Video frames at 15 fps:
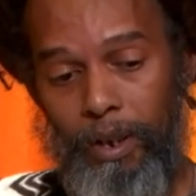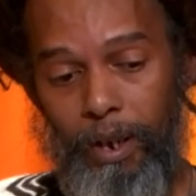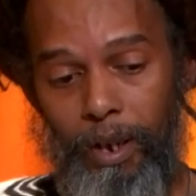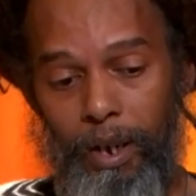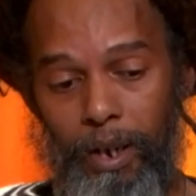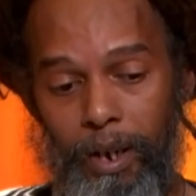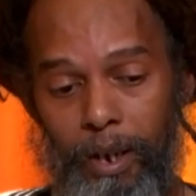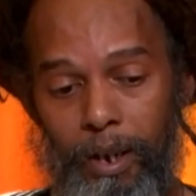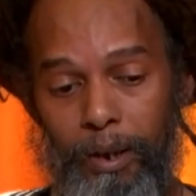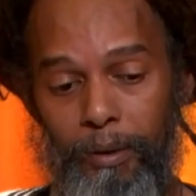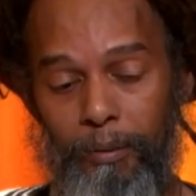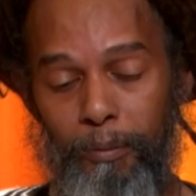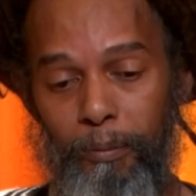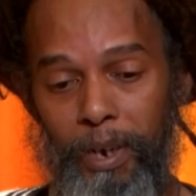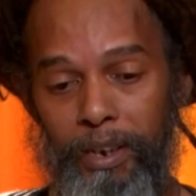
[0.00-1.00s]
Uh,
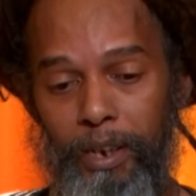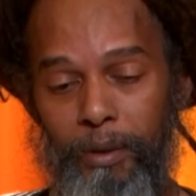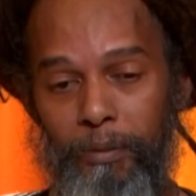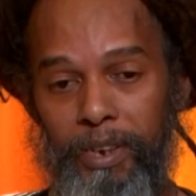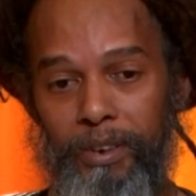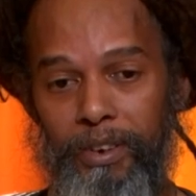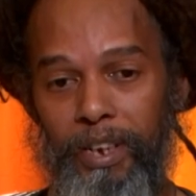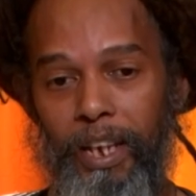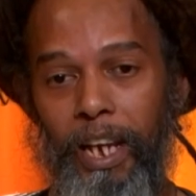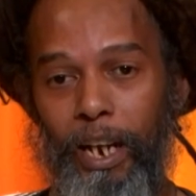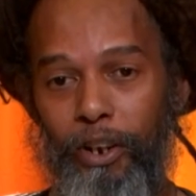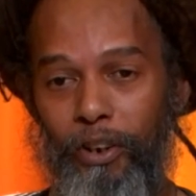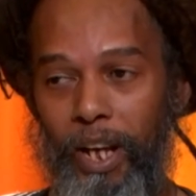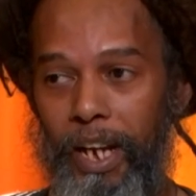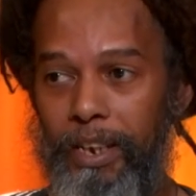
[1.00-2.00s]
my name is
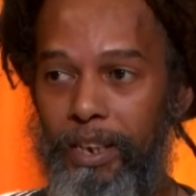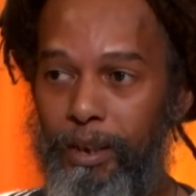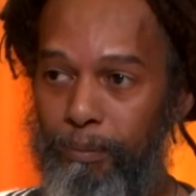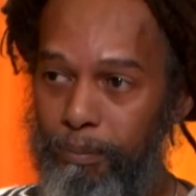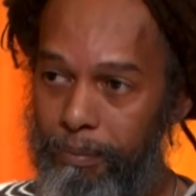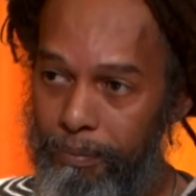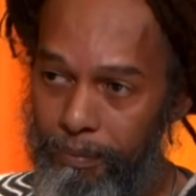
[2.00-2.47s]
Hekraim,